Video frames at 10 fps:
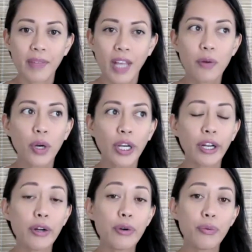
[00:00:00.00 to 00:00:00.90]
And we're going
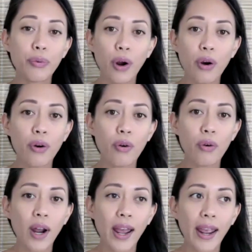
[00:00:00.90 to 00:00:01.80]
to
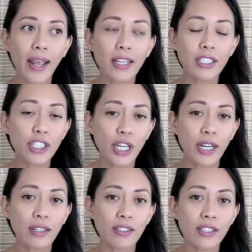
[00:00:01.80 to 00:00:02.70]
grow and
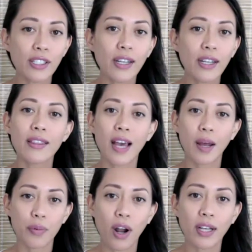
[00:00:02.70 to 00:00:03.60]
change in that
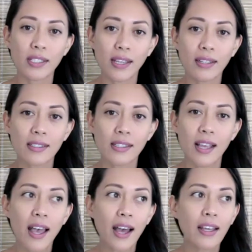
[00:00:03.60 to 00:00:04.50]
process.
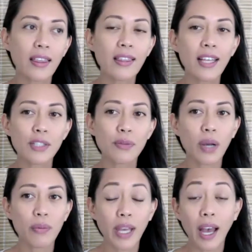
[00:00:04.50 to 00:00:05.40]
And I think that's why
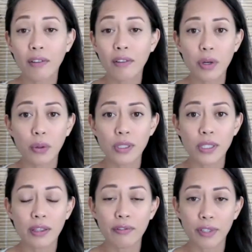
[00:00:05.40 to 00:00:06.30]
we have goals
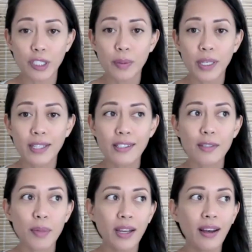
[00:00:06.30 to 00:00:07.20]
in the first place, is
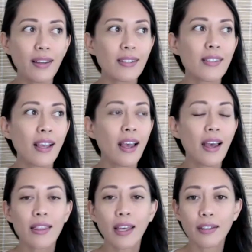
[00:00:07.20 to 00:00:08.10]
because
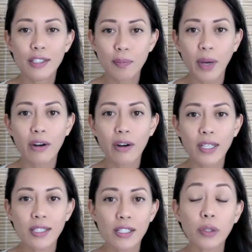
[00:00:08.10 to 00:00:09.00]
they inspire
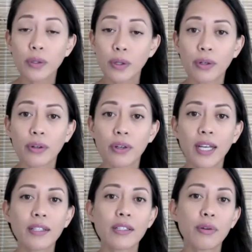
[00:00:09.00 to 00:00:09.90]
us to learn
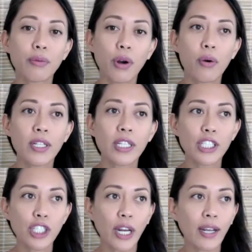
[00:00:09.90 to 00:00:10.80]
and to grow and to
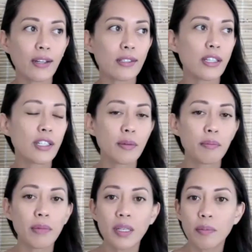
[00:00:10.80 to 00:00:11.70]
change and to
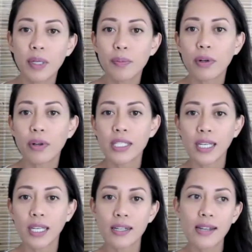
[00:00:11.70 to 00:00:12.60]
meet people and to
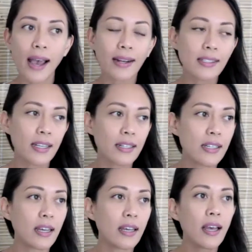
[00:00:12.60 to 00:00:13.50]
connect and
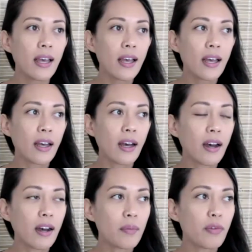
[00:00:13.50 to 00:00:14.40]
to
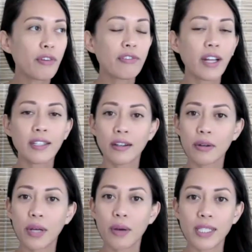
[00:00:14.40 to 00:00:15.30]
reflect on,
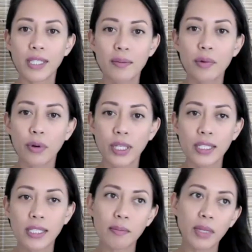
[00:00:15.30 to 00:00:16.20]
okay, what's
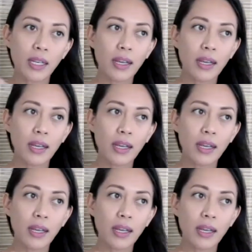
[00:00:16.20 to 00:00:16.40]
important to me?